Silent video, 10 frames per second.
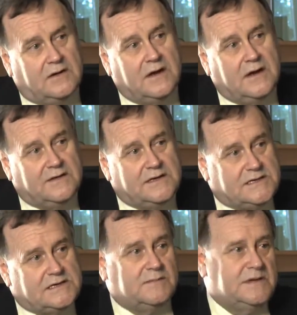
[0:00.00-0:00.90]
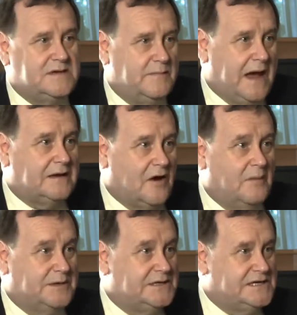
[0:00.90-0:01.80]
so the system is about
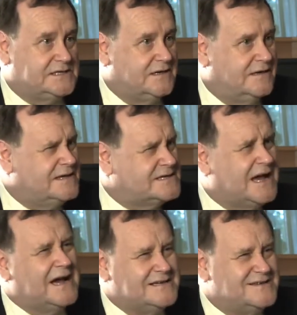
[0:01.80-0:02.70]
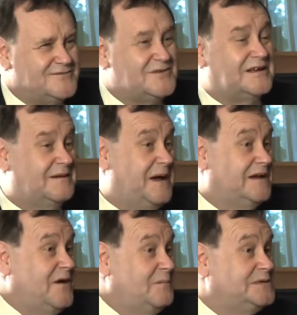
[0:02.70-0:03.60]
competition. In this case, it's really
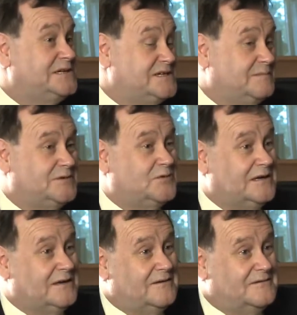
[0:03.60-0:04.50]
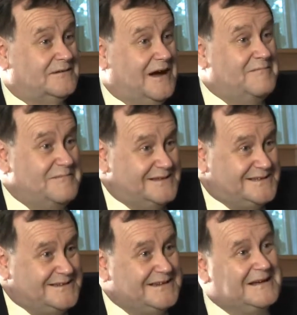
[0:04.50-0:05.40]
about competition between local
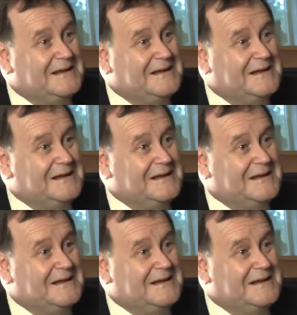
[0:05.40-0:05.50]
governments